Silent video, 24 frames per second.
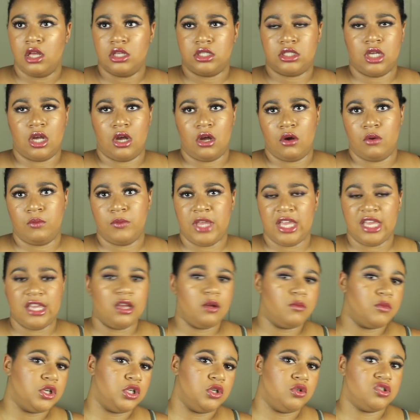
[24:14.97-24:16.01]
So me
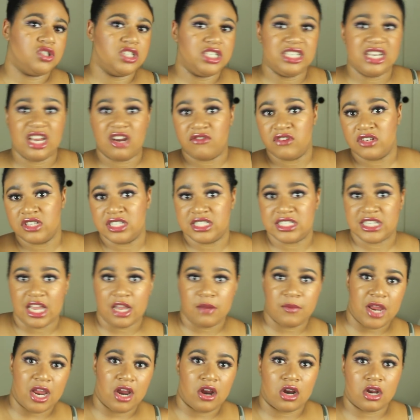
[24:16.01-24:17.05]
and him are usually never in the
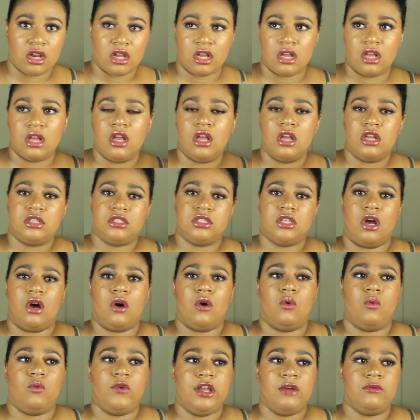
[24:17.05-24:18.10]
same area,
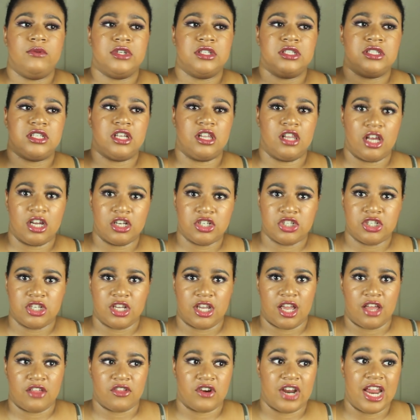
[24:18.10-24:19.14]
so we went to lunch
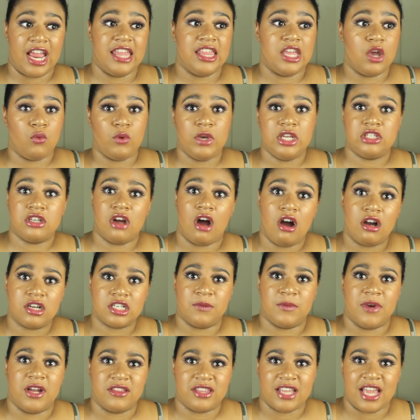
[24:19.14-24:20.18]
together, and then we
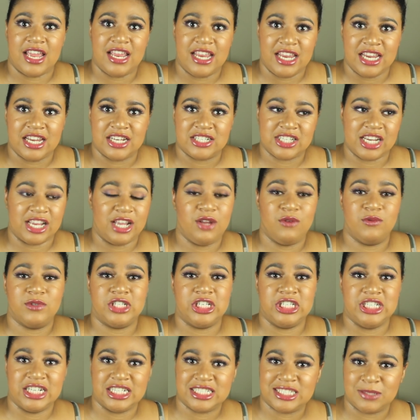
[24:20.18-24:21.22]
talked about that ish, and he
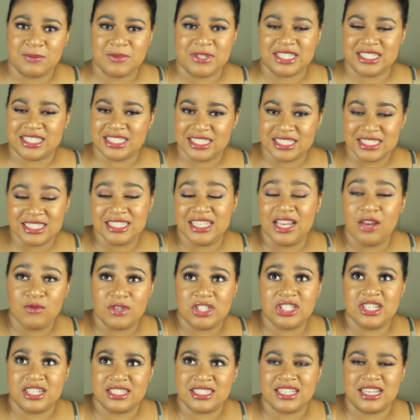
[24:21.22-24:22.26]
was just
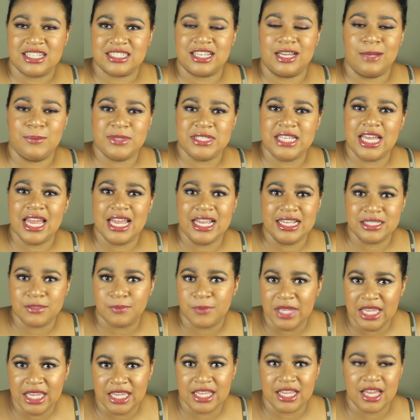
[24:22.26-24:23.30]
as upset as
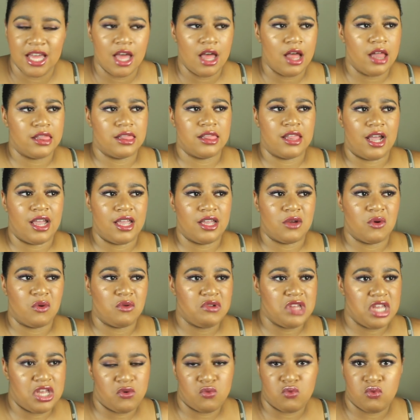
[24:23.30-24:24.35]
me. Like,
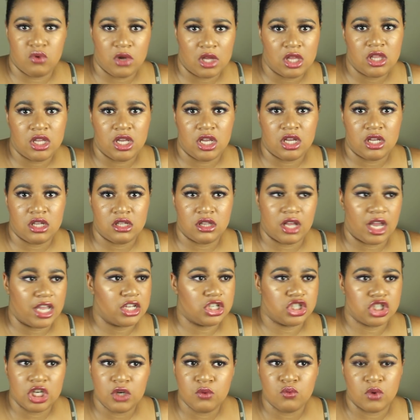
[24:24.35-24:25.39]
she
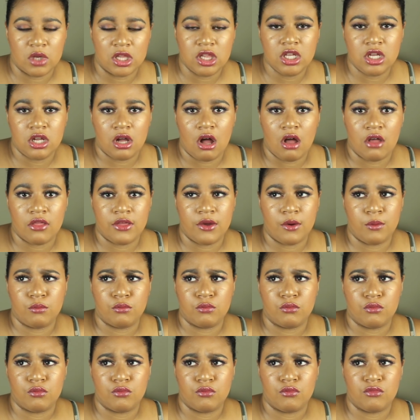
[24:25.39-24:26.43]
really called
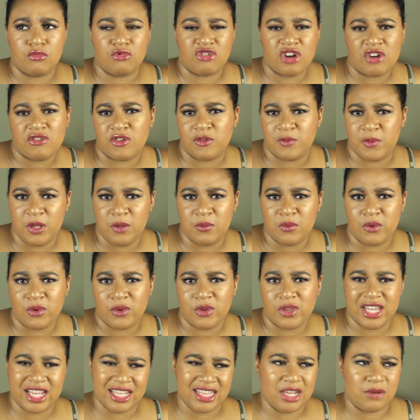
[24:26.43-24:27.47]
them river
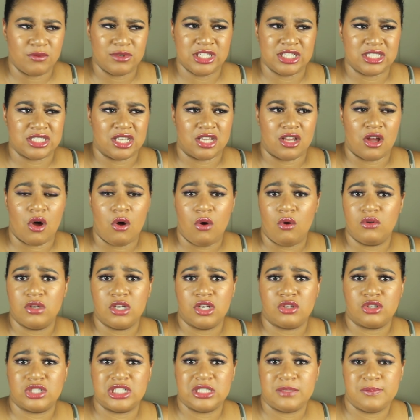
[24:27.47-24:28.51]
people. Like, they were just a whole
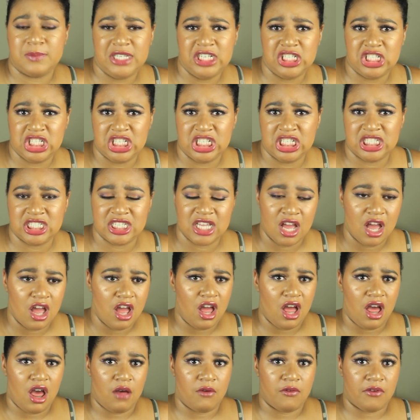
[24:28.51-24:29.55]
nother species
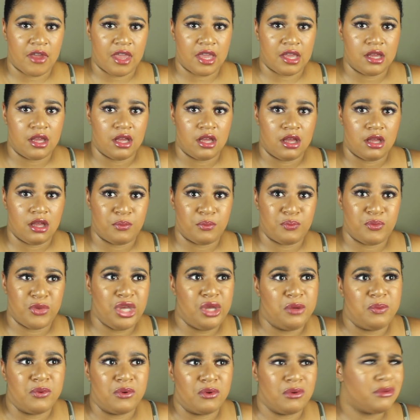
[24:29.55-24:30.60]
of, like,
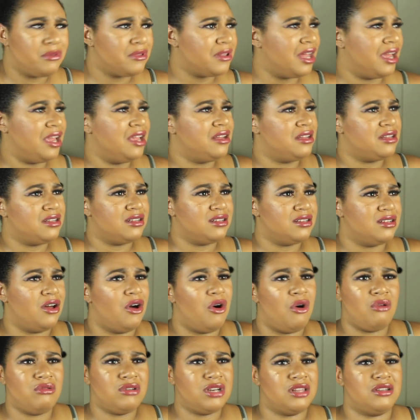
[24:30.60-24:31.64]
people. Like, a
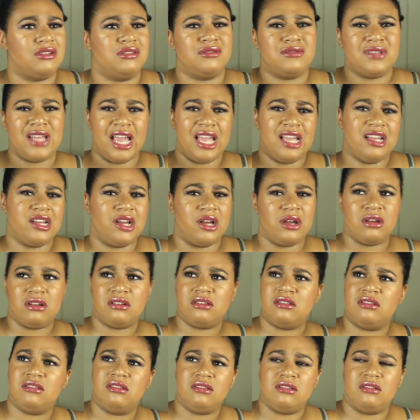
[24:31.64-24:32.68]
whole nother, like,
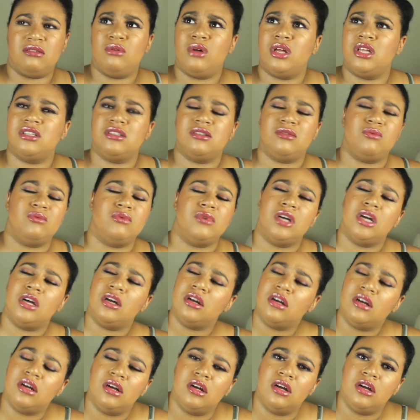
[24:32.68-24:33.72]

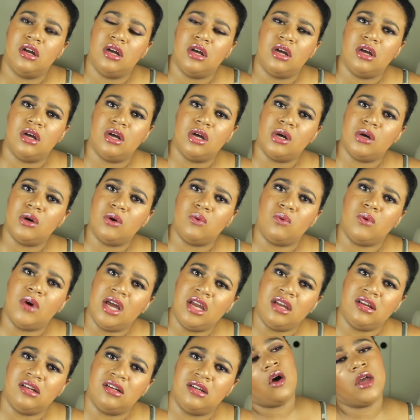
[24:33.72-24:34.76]

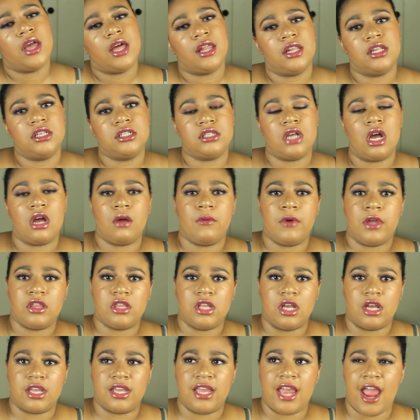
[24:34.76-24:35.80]
what? Oh yeah, let's talk about
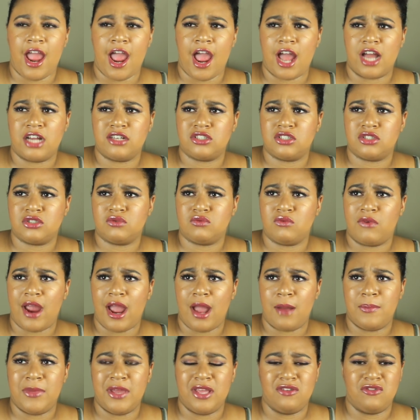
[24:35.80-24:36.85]
the cash
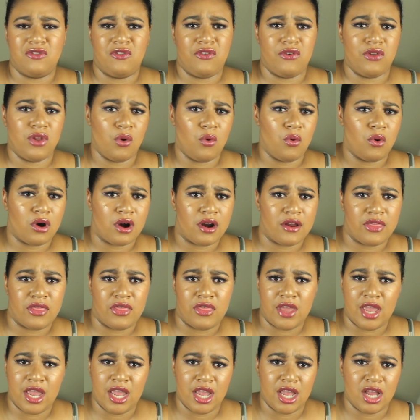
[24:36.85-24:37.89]
wrap and floor
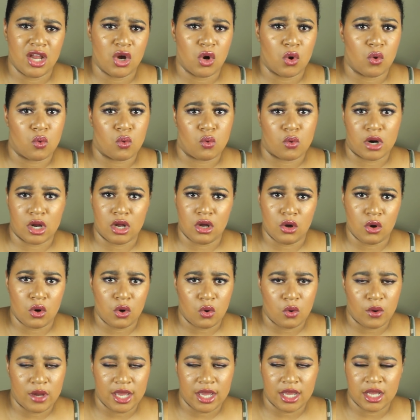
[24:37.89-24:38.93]
thing real
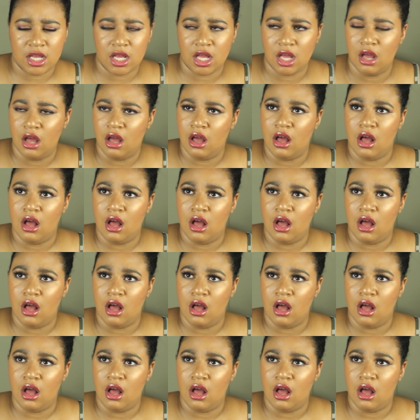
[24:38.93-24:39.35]
quick.